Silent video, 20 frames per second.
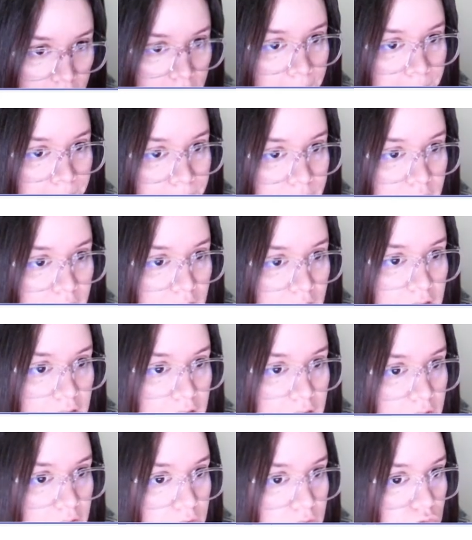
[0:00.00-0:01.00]
Okay.
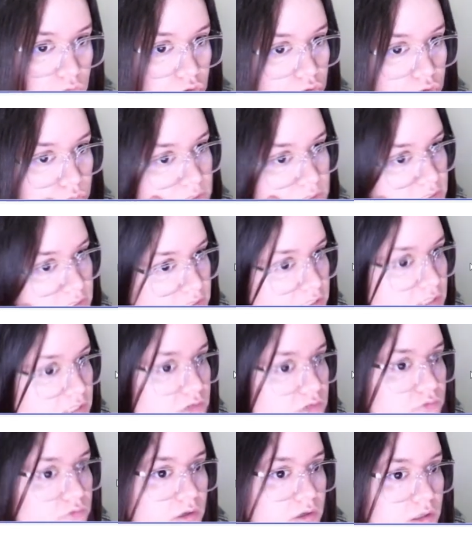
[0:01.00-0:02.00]
And do you
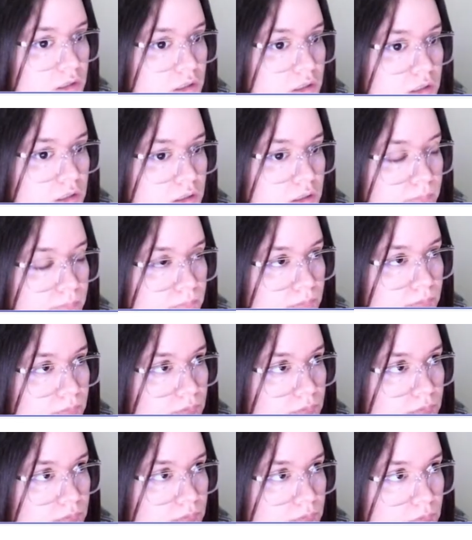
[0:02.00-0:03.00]
receive
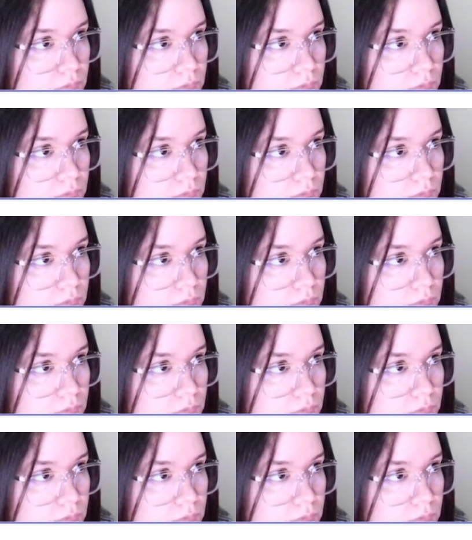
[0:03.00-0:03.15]
the